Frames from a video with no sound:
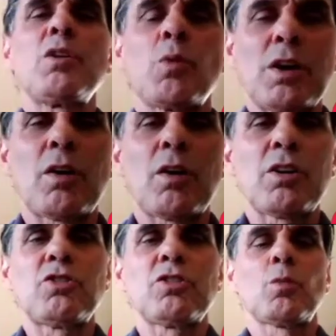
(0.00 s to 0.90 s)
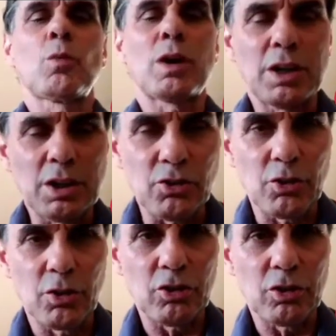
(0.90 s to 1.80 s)
there is only one origin and
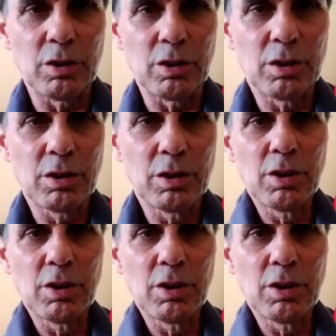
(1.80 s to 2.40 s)
one insertion.